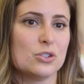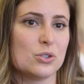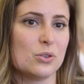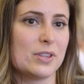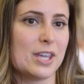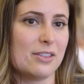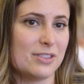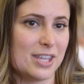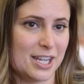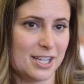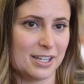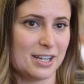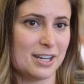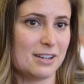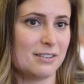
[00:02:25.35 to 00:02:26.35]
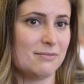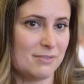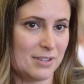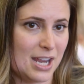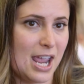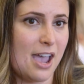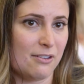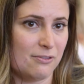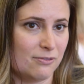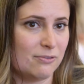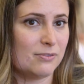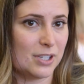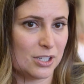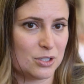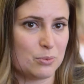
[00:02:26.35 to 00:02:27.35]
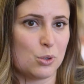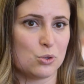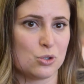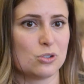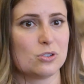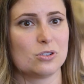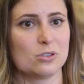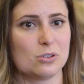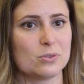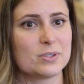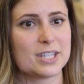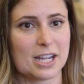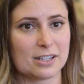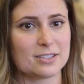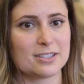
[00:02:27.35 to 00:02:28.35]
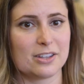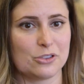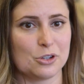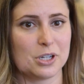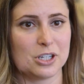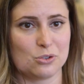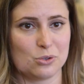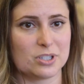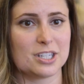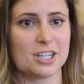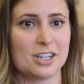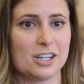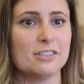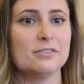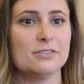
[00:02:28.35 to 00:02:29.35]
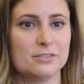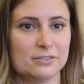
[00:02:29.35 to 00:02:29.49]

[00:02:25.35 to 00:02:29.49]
so that they can have exposure to those texts that they're interested in.